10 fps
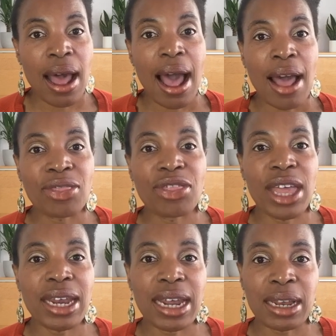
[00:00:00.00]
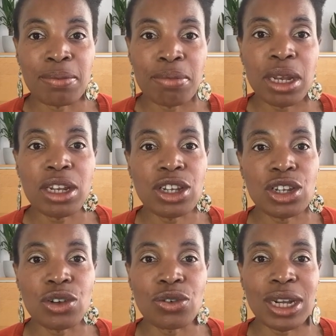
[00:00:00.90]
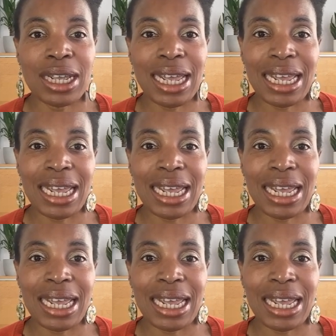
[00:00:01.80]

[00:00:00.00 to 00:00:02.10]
and then administering